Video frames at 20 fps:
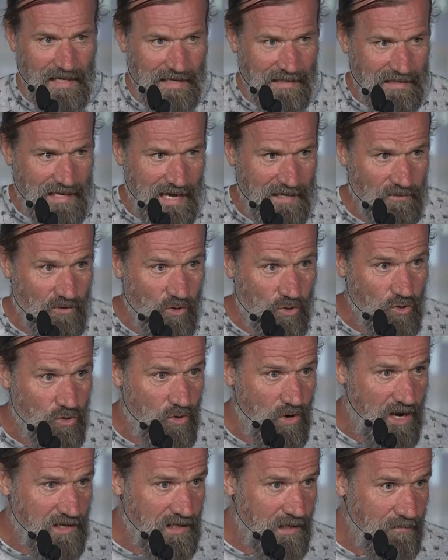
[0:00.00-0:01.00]
Then
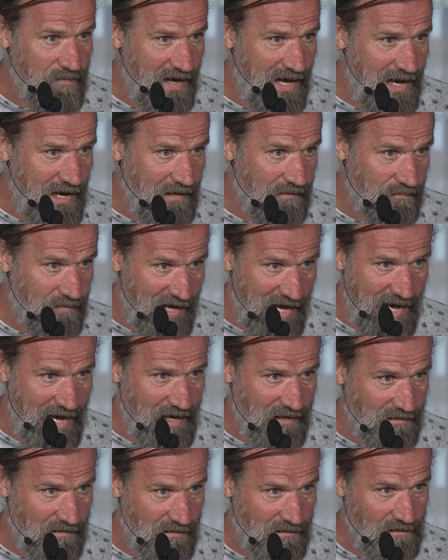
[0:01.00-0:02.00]
chronic
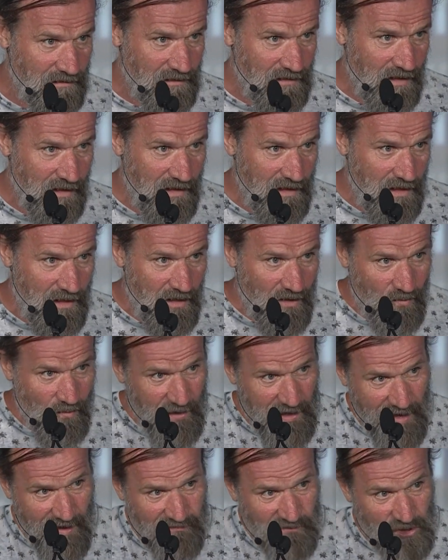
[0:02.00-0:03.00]
pain.
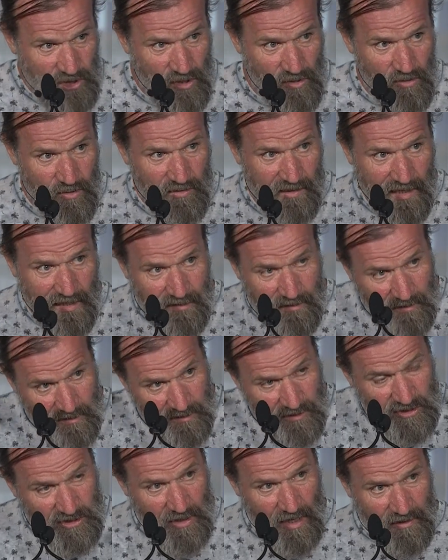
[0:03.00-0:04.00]
We have shown in
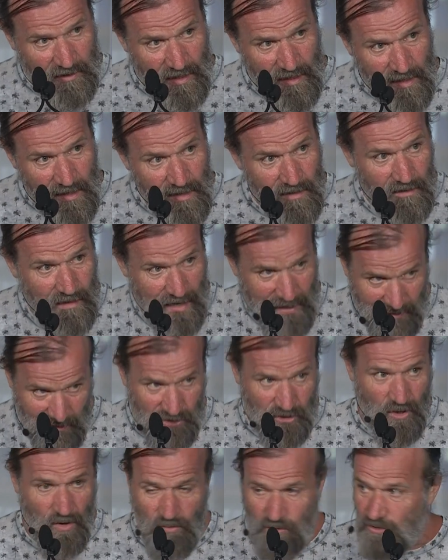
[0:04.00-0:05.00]
study,
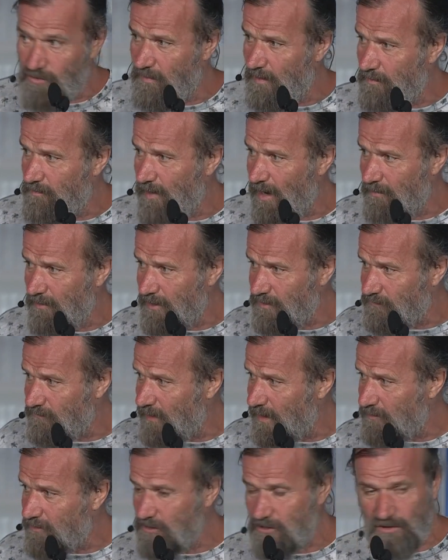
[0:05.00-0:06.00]
it's going to be published
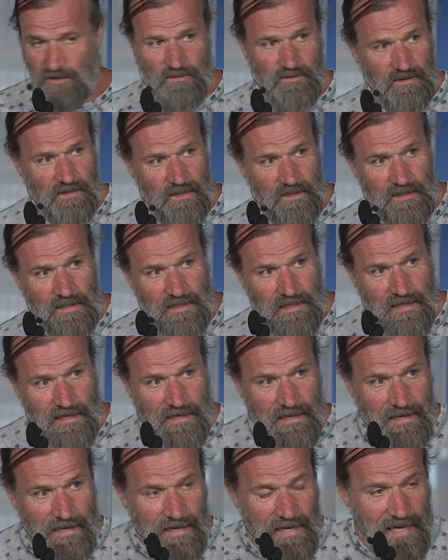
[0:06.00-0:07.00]
very soon,
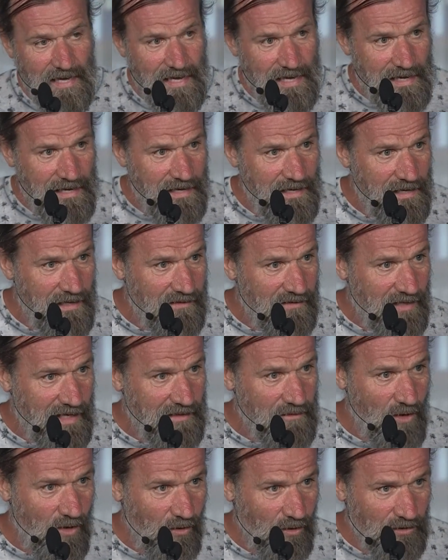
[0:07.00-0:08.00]

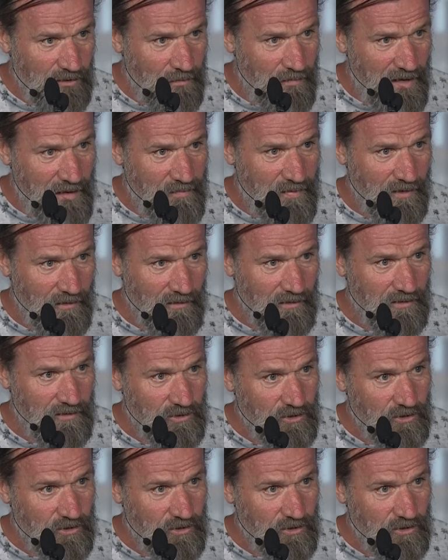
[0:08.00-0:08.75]
that all the people